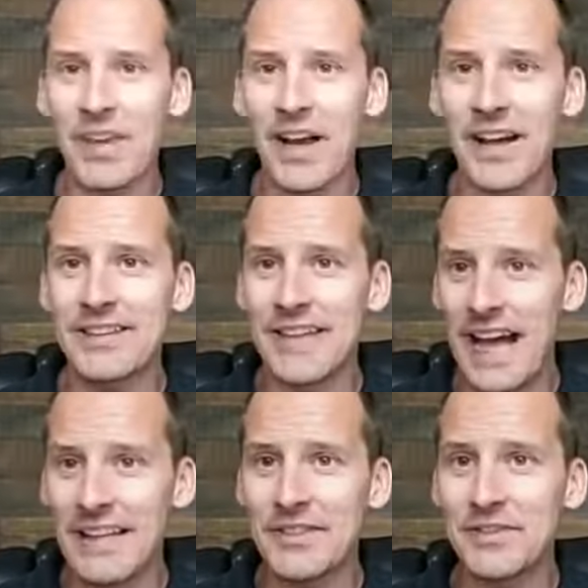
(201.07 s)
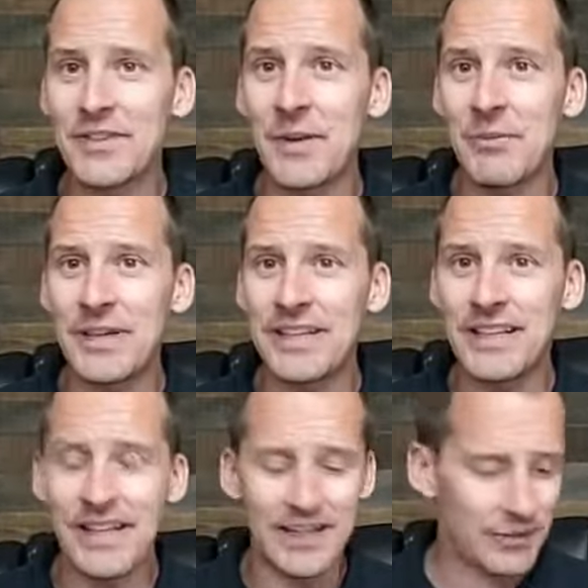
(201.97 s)
uh, Dallas, and then we did
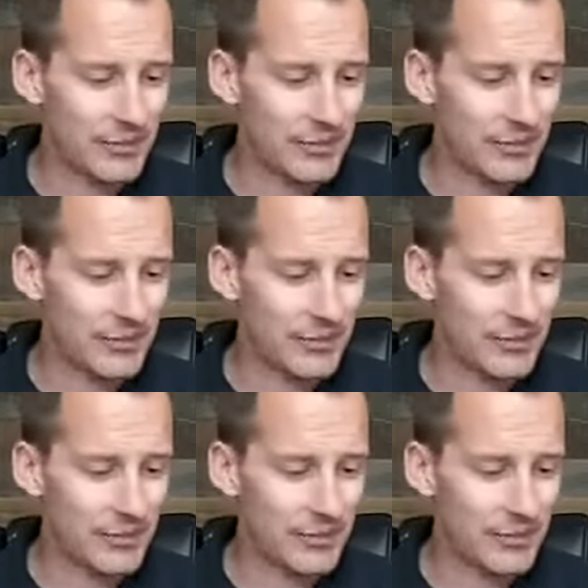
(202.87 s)
another